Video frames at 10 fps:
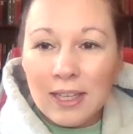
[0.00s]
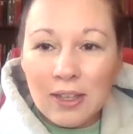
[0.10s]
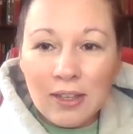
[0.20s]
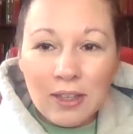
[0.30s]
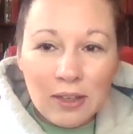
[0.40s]

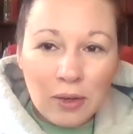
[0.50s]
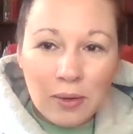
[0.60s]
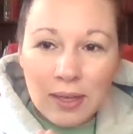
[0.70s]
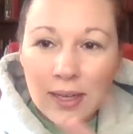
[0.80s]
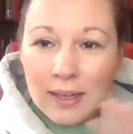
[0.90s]
Like,
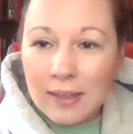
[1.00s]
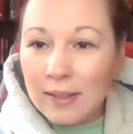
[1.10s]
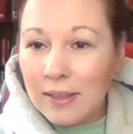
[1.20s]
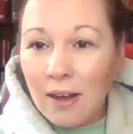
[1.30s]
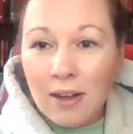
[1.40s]

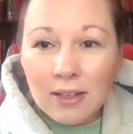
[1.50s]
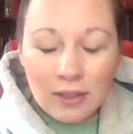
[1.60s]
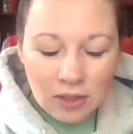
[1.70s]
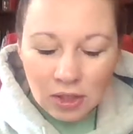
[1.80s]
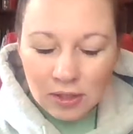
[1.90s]

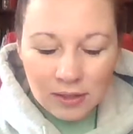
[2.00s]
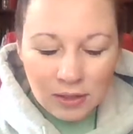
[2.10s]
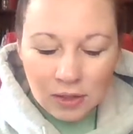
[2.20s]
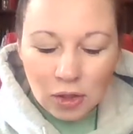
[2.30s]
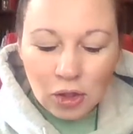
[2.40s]
just
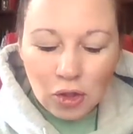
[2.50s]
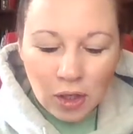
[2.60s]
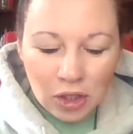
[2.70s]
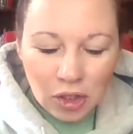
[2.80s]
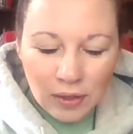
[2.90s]
your
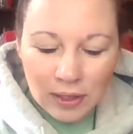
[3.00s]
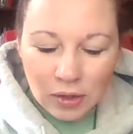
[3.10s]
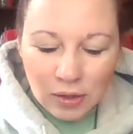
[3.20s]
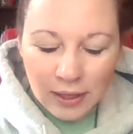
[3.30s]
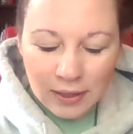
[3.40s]
structure in
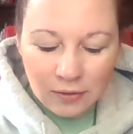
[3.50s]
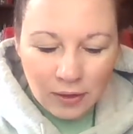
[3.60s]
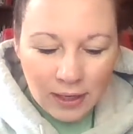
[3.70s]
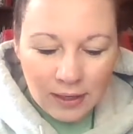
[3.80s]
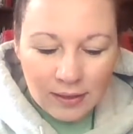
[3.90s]
your life,
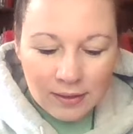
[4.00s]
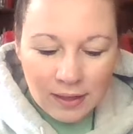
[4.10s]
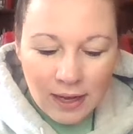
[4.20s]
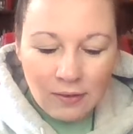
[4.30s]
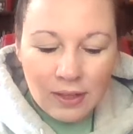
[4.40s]
right?
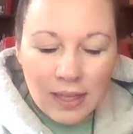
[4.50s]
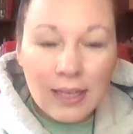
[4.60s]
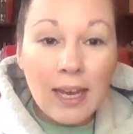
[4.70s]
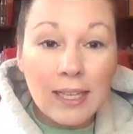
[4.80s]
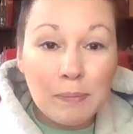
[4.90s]

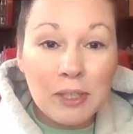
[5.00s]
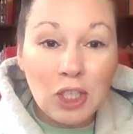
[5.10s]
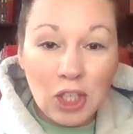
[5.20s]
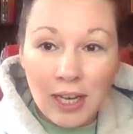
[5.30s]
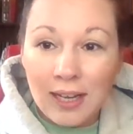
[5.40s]
Everything has been
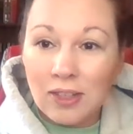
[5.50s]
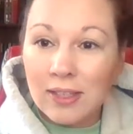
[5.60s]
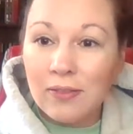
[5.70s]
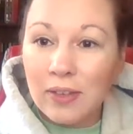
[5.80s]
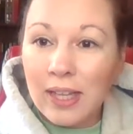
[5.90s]
changed.
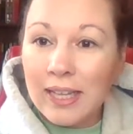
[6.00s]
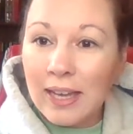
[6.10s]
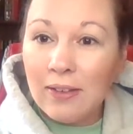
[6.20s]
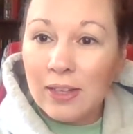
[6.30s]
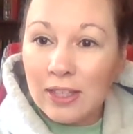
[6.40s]
Does it feel like
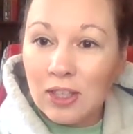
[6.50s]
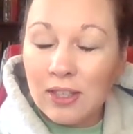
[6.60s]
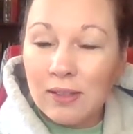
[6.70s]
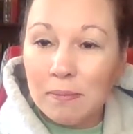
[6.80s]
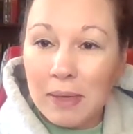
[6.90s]
that? Is it
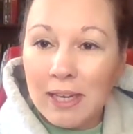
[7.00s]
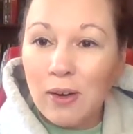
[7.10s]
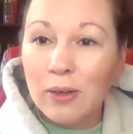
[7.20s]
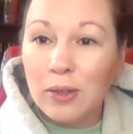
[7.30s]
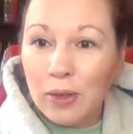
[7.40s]
just me,
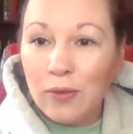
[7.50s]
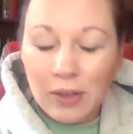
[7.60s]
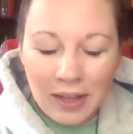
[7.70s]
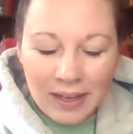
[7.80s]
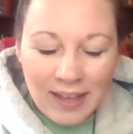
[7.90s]
or do you
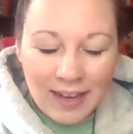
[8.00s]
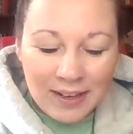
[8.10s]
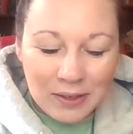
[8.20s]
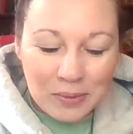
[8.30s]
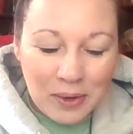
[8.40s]
feel like
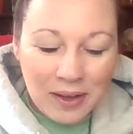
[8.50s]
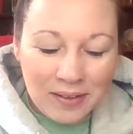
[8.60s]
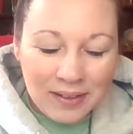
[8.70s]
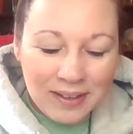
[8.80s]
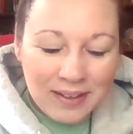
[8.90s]
that as
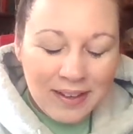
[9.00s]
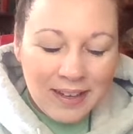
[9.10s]
well?